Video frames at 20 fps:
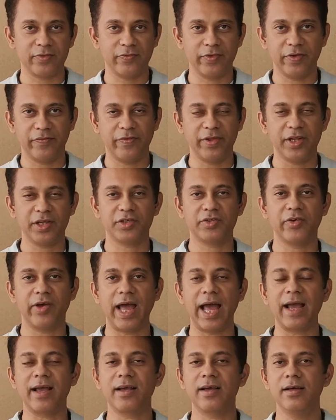We finished
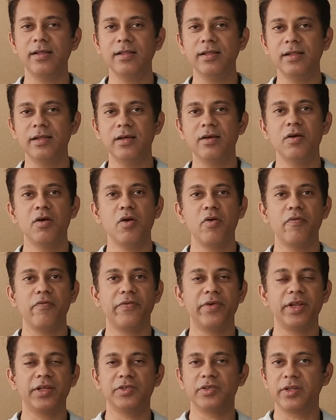the ankle,
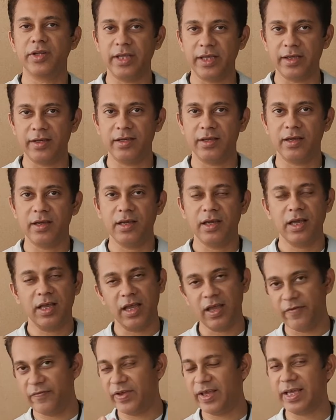finished the knee.
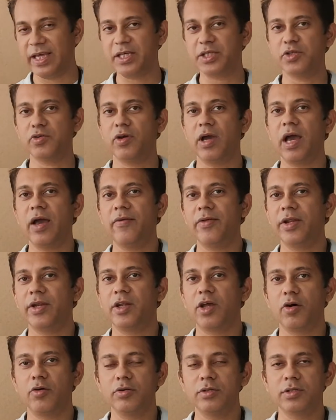If in case you have
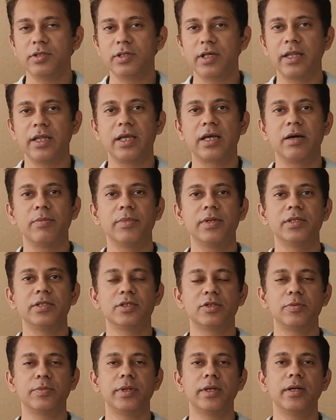any doubts, any
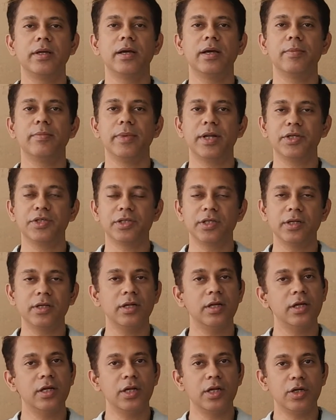comments to be
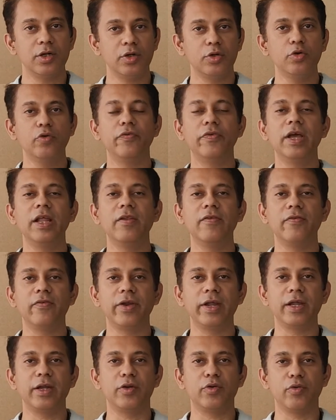mentioned, do feel
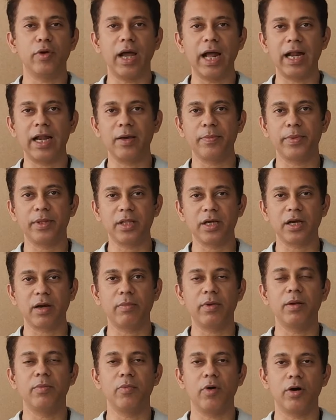free to add up in the
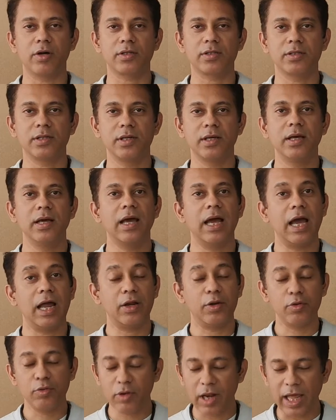comment box
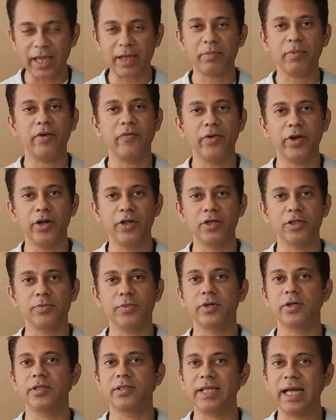and do like my videos
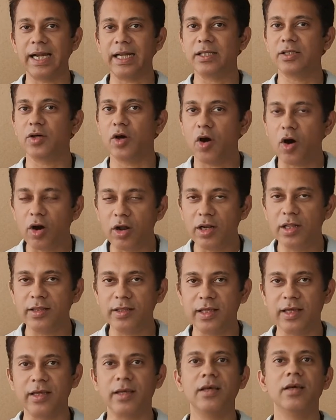because that is the
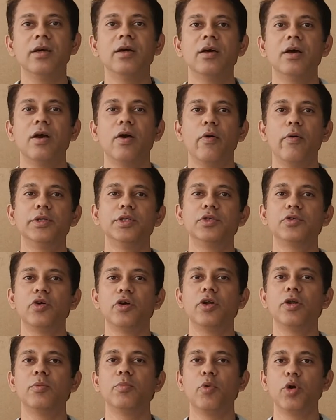only thing which is
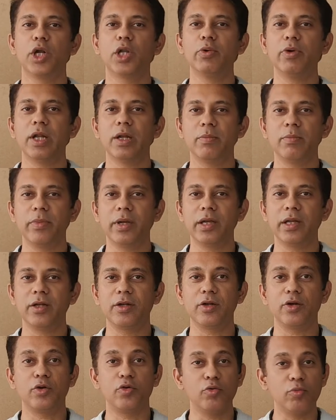going to motivate me
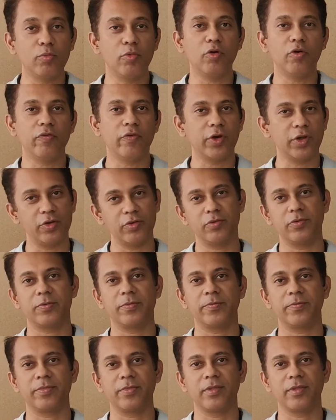to do more for you.